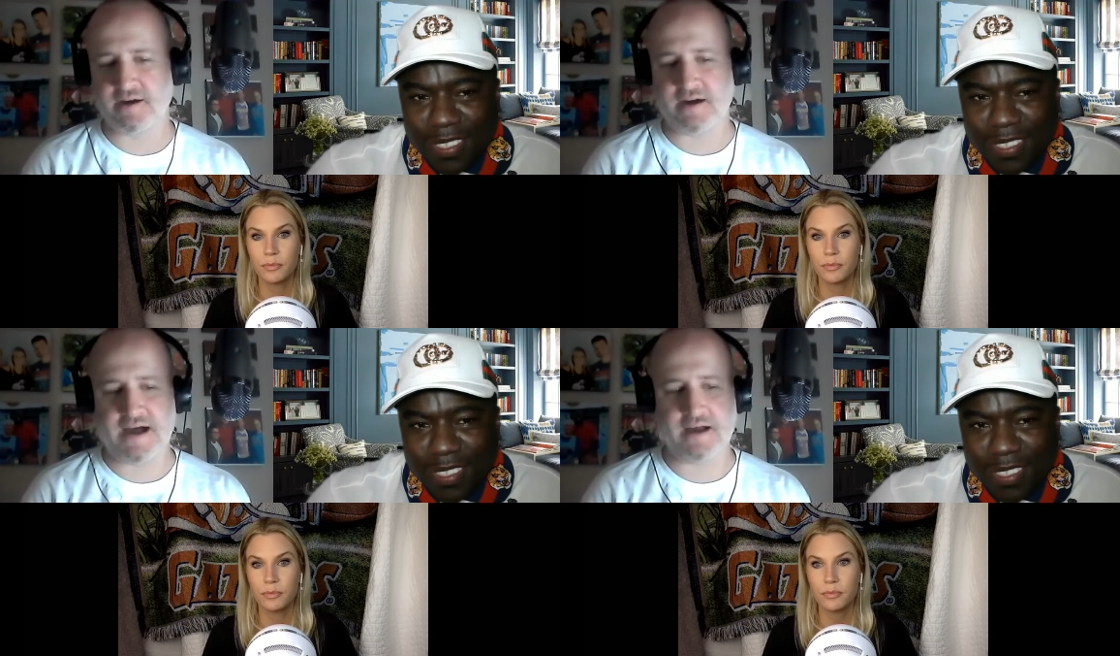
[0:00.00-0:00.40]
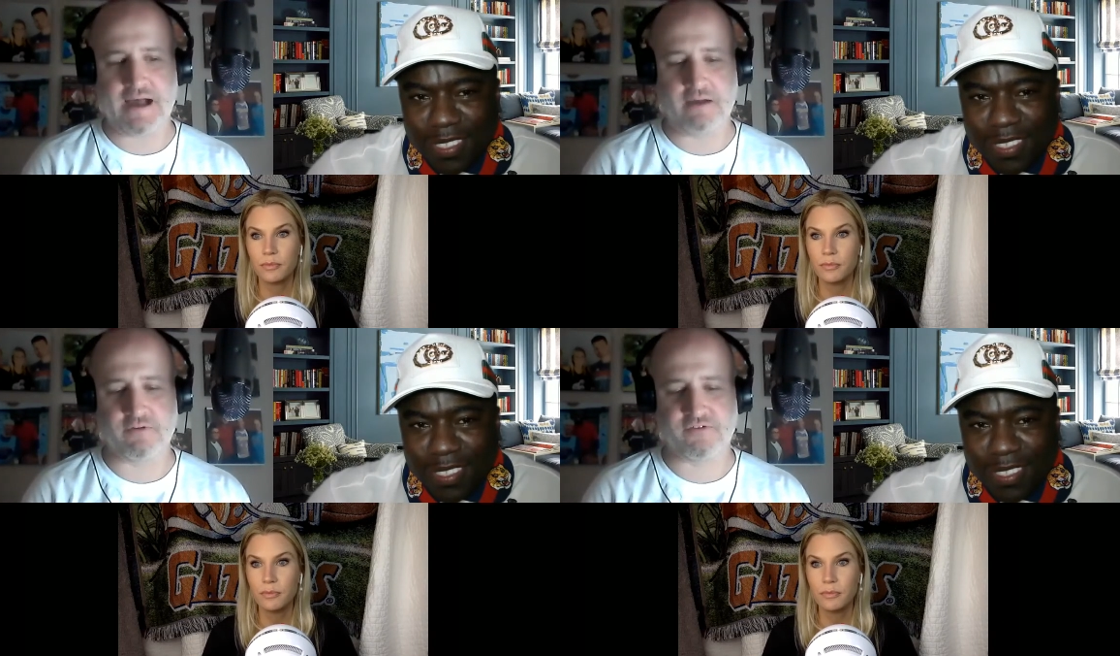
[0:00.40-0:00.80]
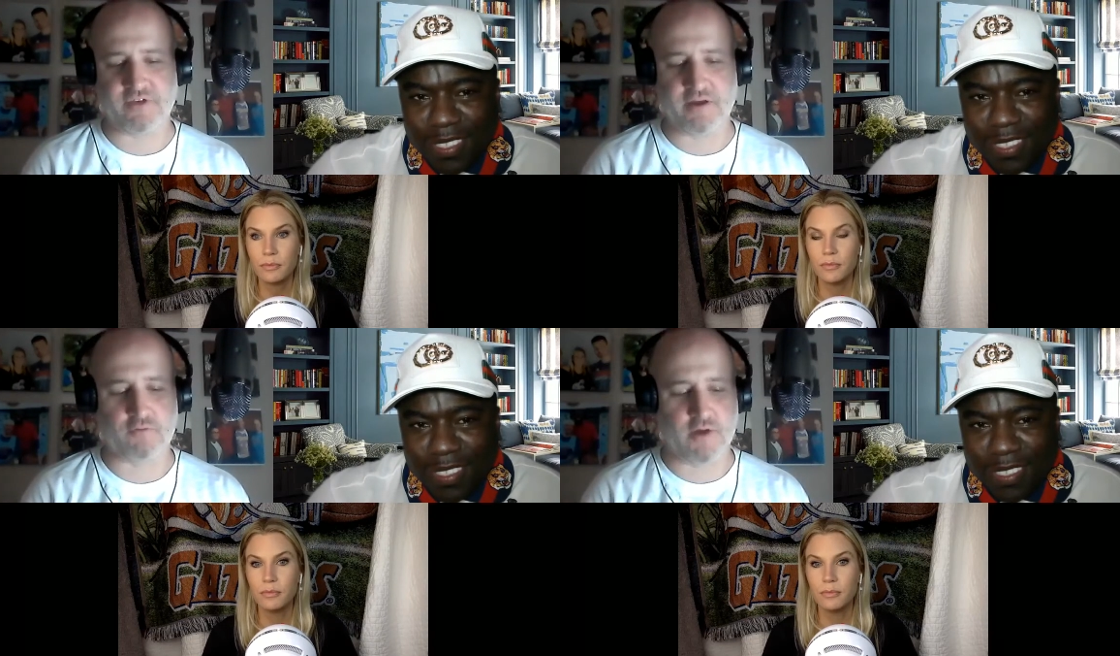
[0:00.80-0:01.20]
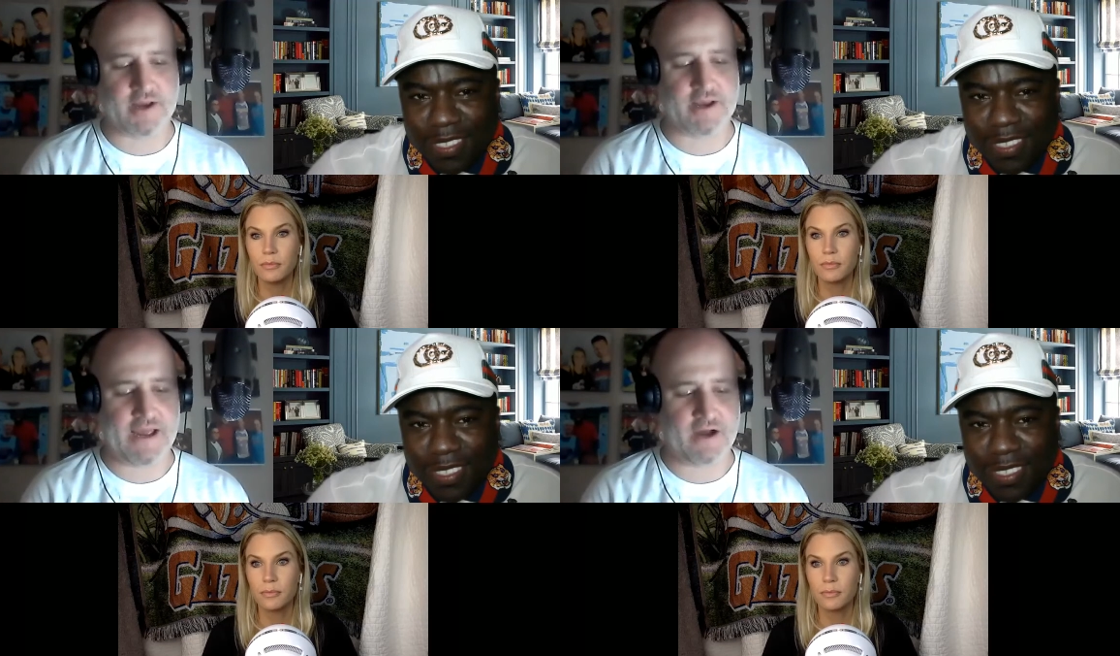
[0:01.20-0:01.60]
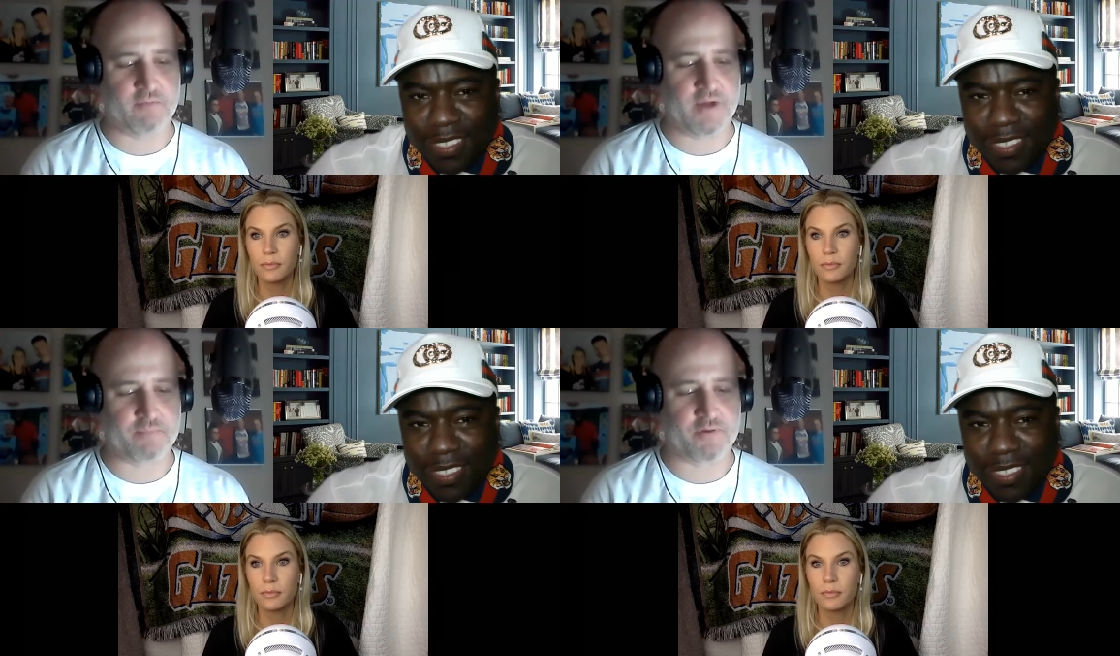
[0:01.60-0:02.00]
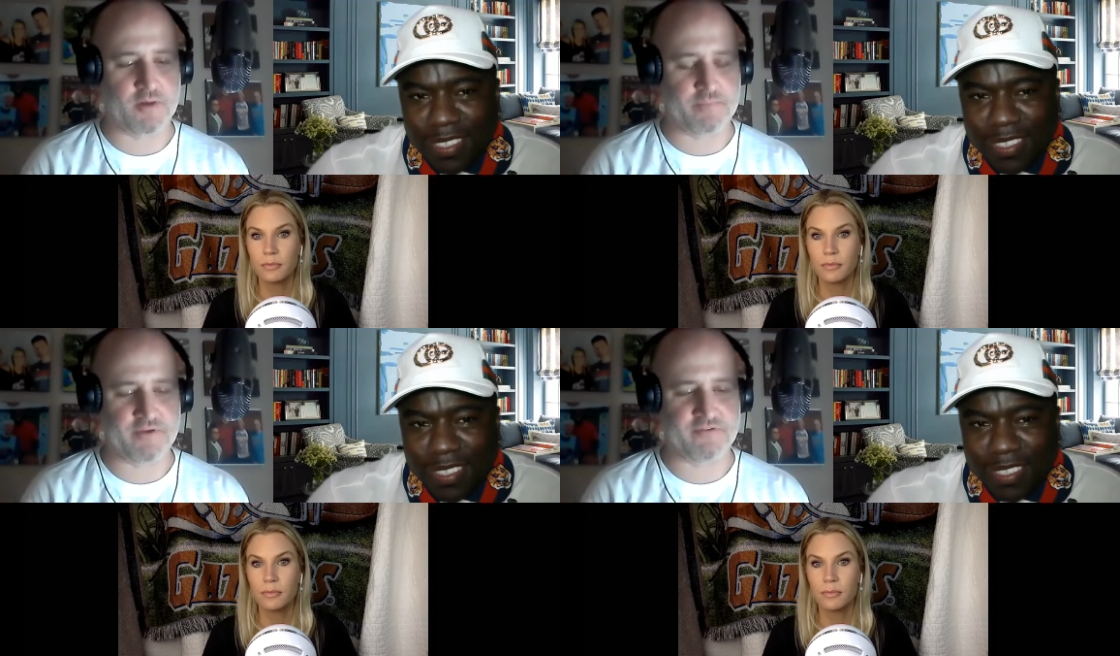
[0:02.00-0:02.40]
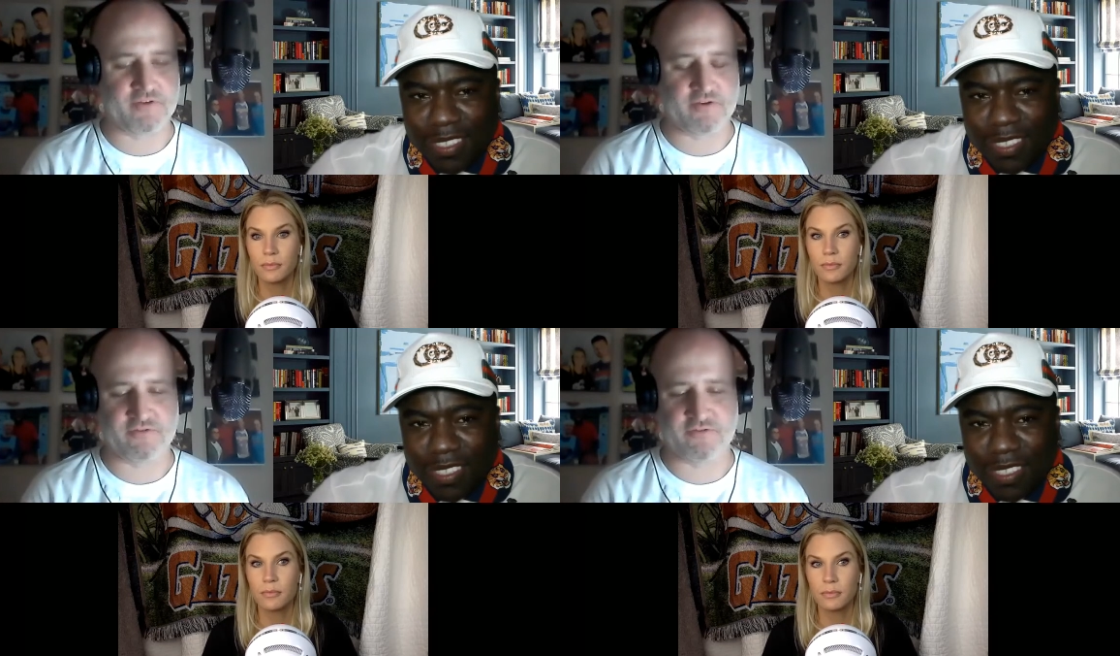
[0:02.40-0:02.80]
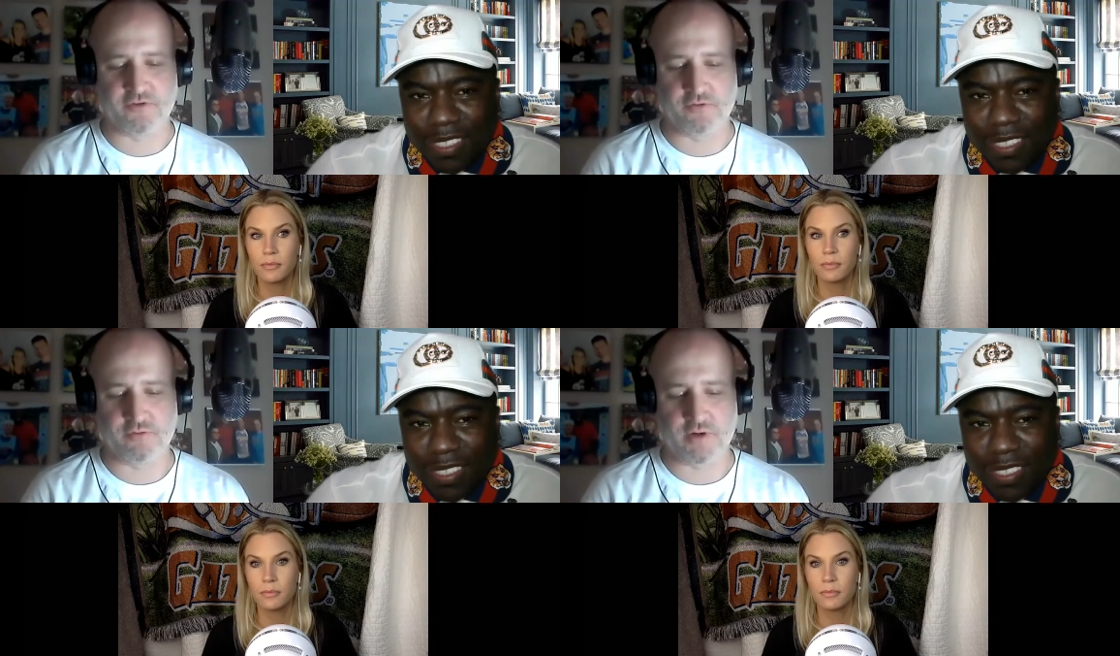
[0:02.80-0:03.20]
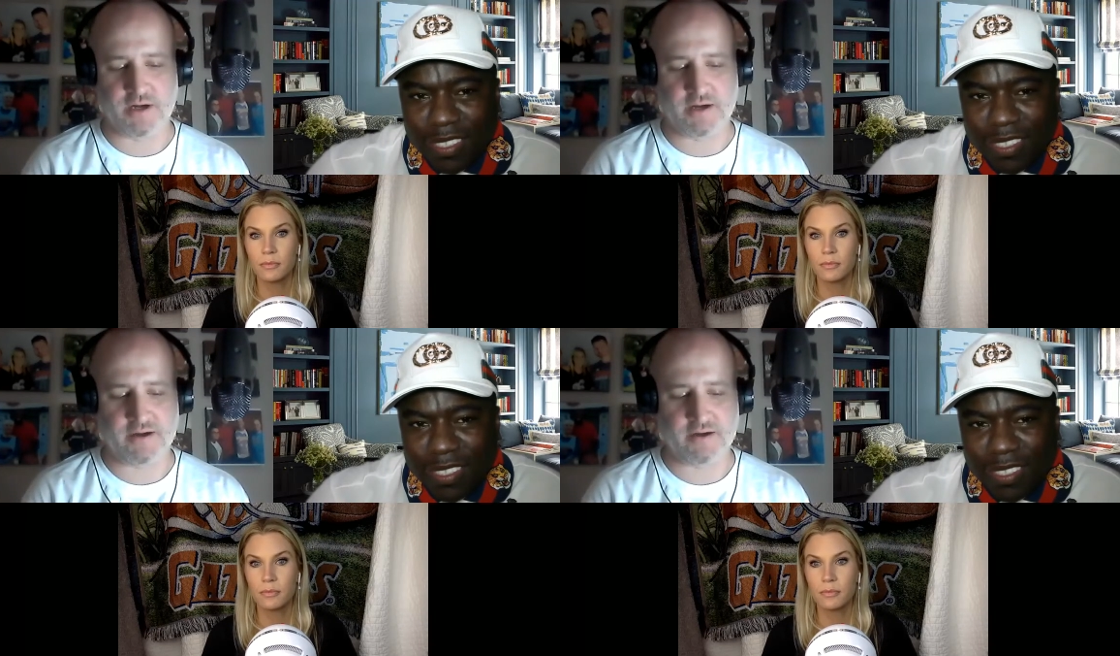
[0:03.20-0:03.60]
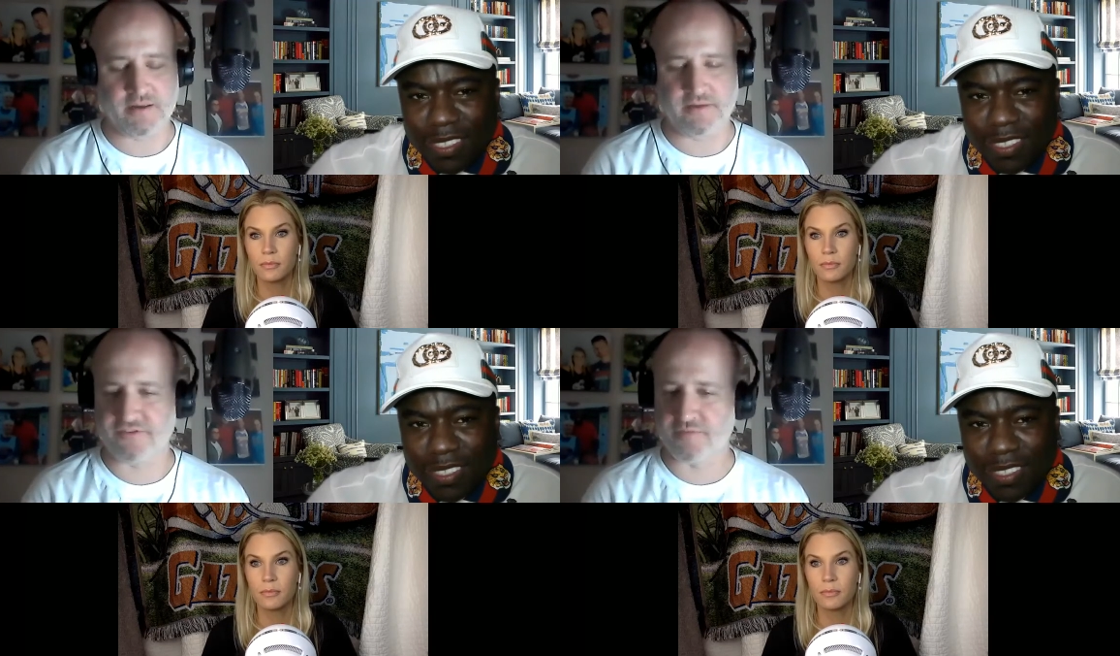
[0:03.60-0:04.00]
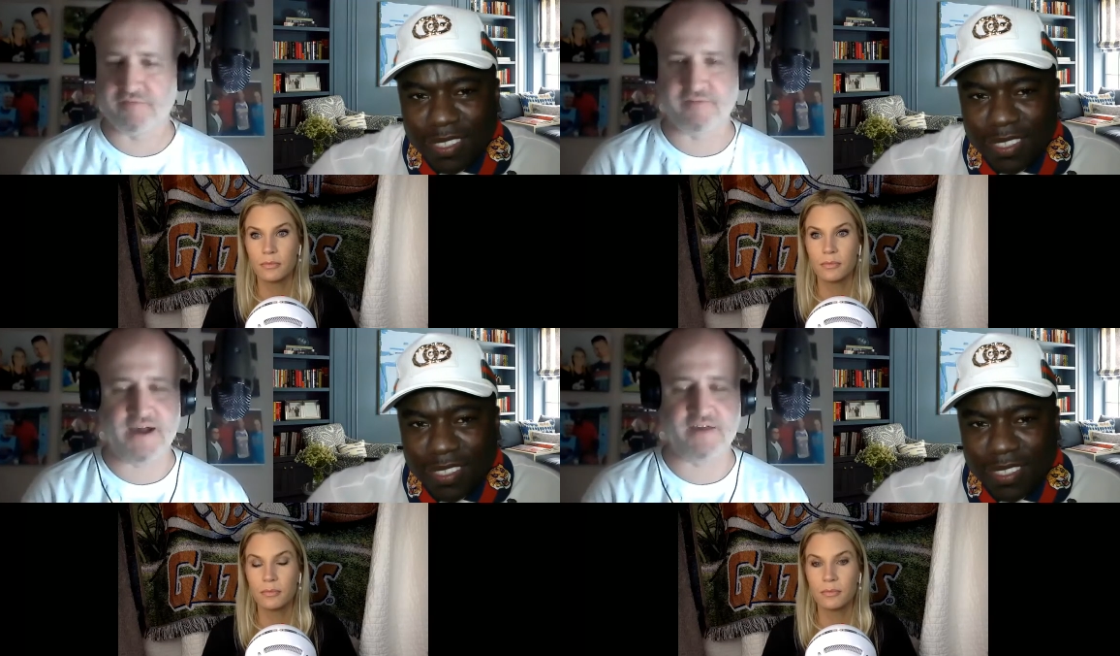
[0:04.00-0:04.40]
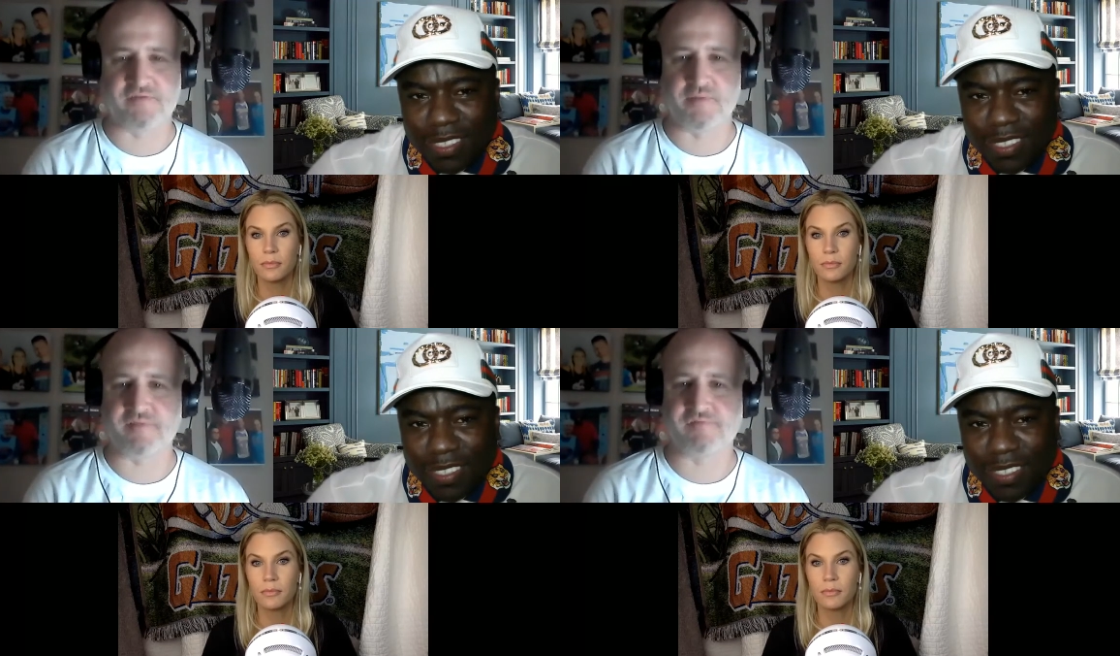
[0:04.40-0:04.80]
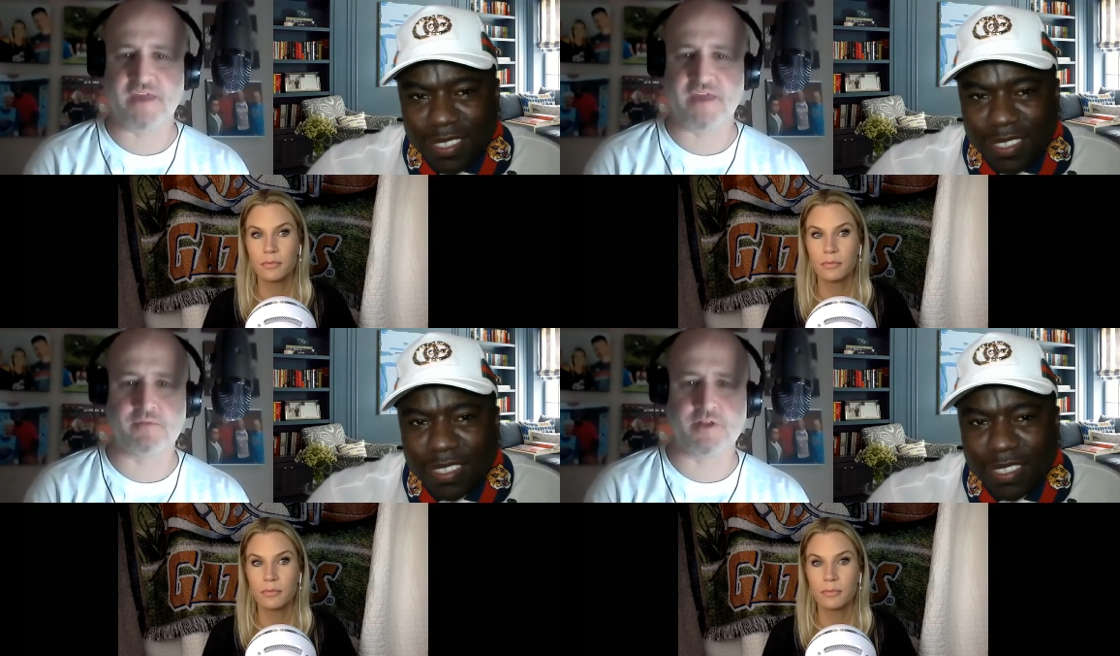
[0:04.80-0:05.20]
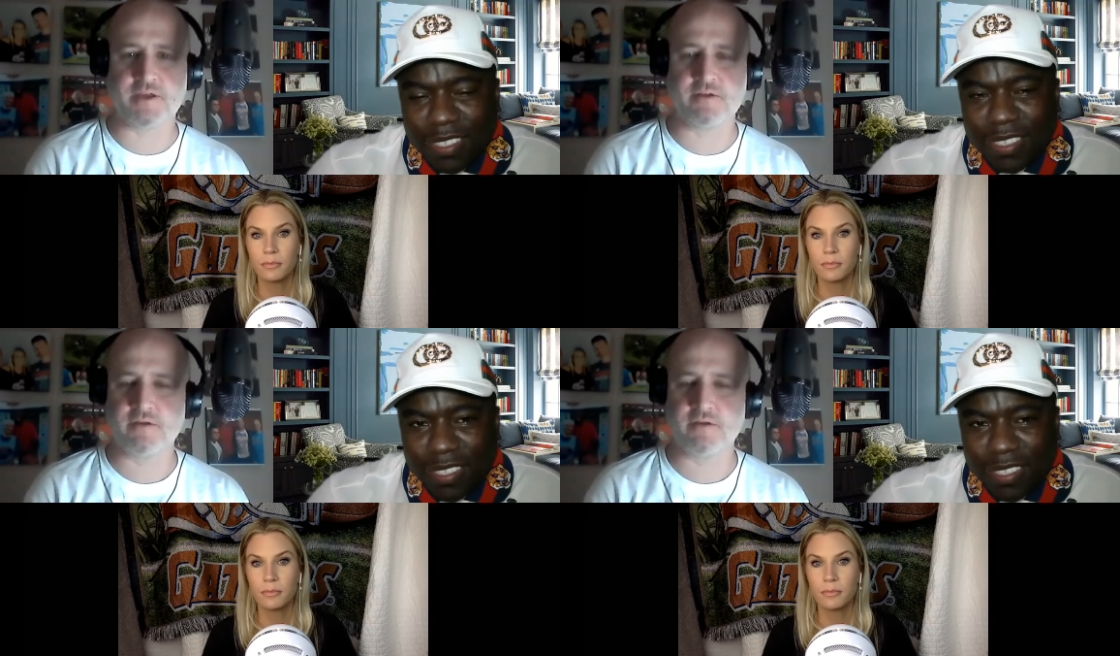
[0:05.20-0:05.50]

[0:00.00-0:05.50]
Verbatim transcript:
Speaker 1: I, I, would say right now my purpose is to uh, is to provide for my family